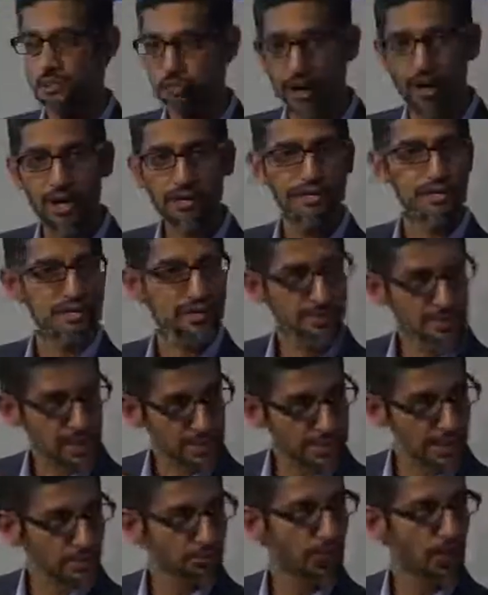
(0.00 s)
positive and
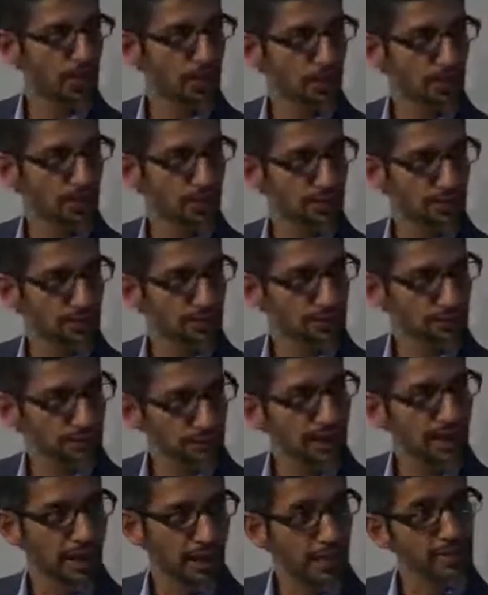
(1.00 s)
supportive, and
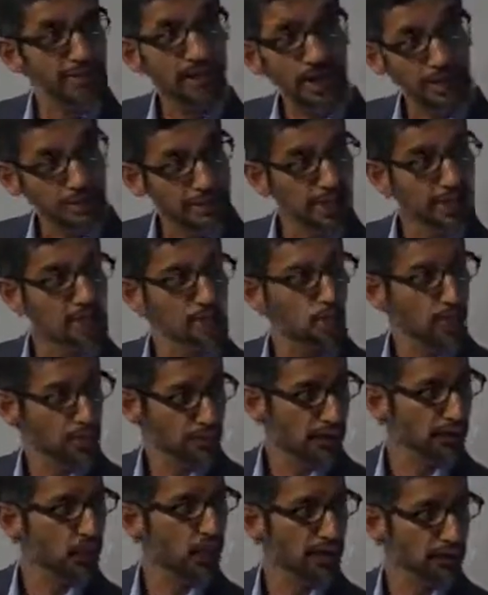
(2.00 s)
that's what
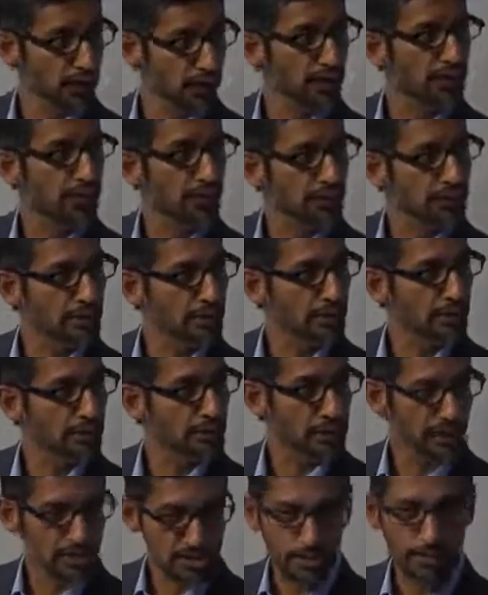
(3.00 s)
we are working on.
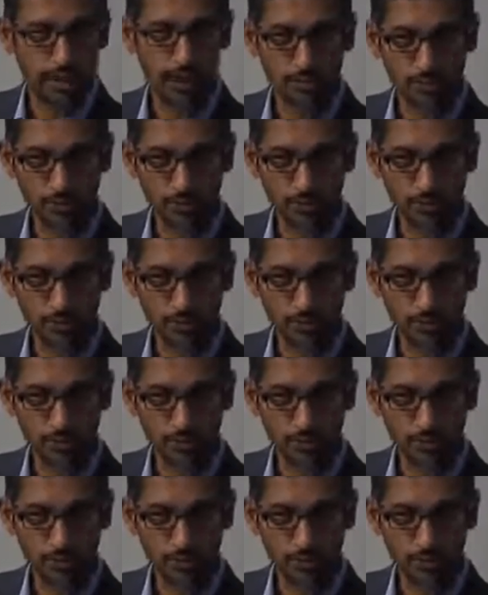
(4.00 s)
But there's a lot